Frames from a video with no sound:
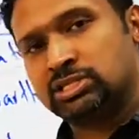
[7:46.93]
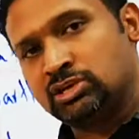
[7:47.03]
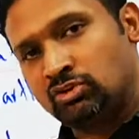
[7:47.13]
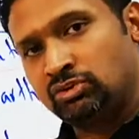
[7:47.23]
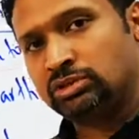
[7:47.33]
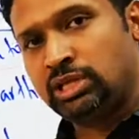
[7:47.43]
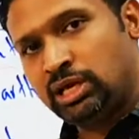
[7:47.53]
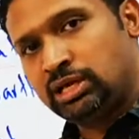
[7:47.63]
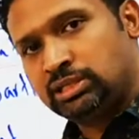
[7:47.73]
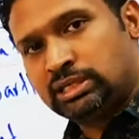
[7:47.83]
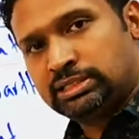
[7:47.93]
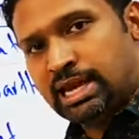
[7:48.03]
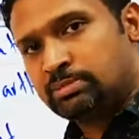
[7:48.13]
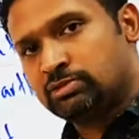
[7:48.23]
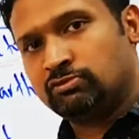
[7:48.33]
the whole thing, the
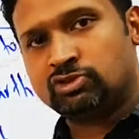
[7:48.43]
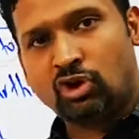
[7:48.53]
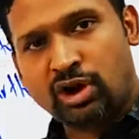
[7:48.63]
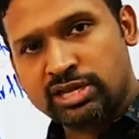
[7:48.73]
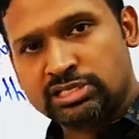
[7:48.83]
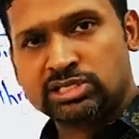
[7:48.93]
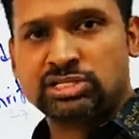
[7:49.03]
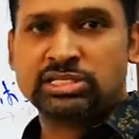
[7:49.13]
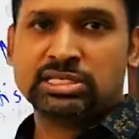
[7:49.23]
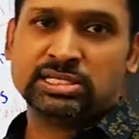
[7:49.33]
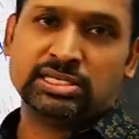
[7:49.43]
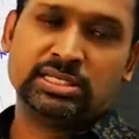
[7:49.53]
types of joints, the